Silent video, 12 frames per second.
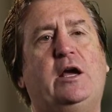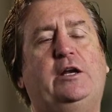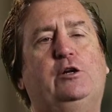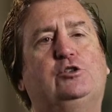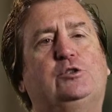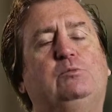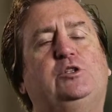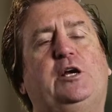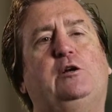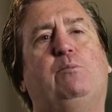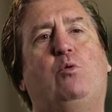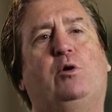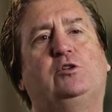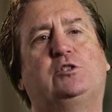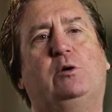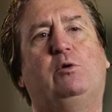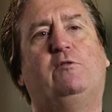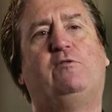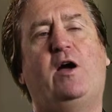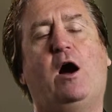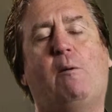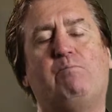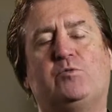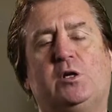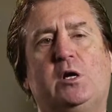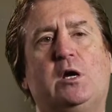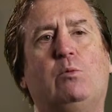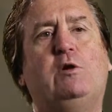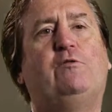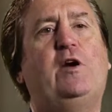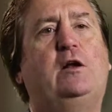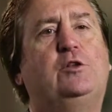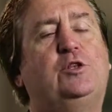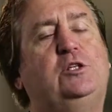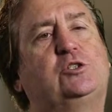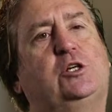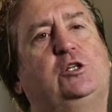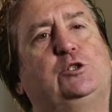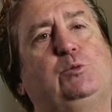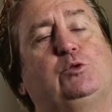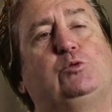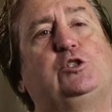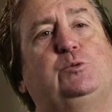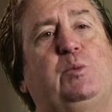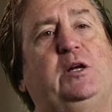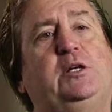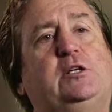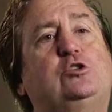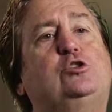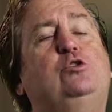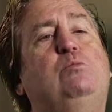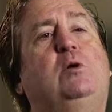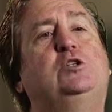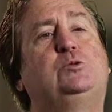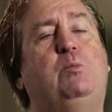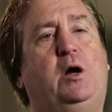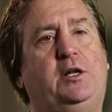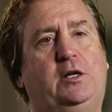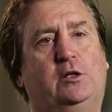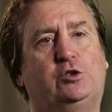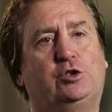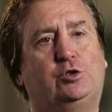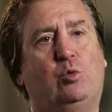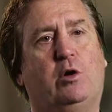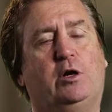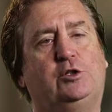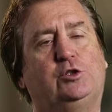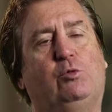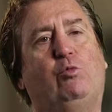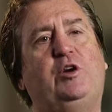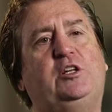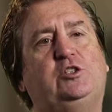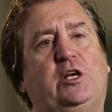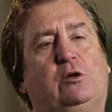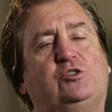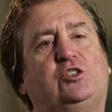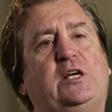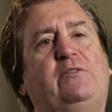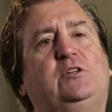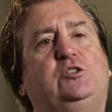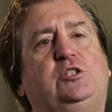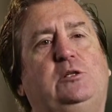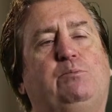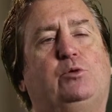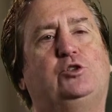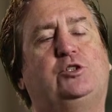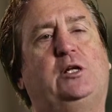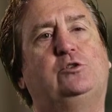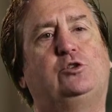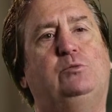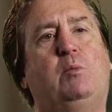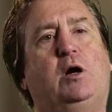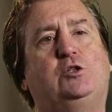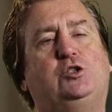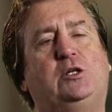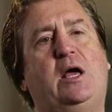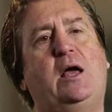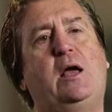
And here's some data points that we found. We found that these customers were spending too much money on storage. Retail, 17% too much.